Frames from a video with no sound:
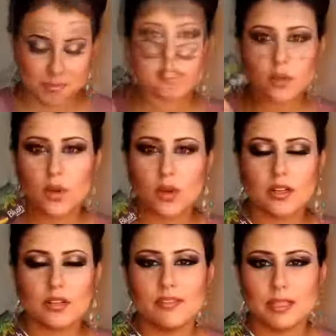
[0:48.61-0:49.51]
They're no
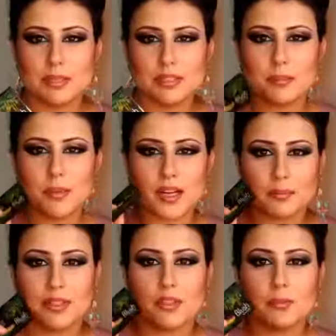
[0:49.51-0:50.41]
longer available in the
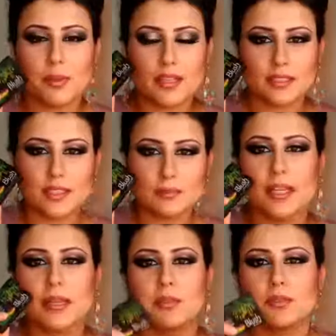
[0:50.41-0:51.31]
market, but you might still
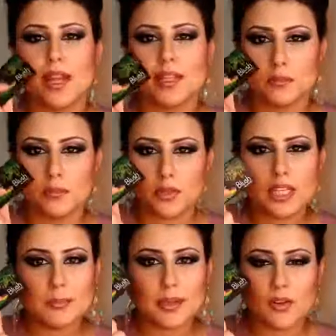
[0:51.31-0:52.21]
be able to find them on
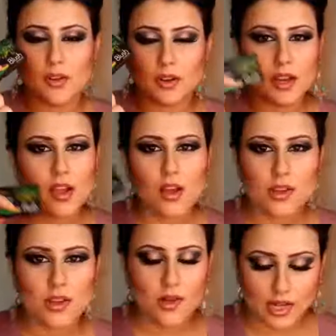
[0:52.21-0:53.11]
eBay or
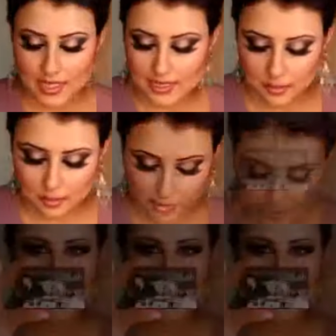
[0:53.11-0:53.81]
on online somewhere.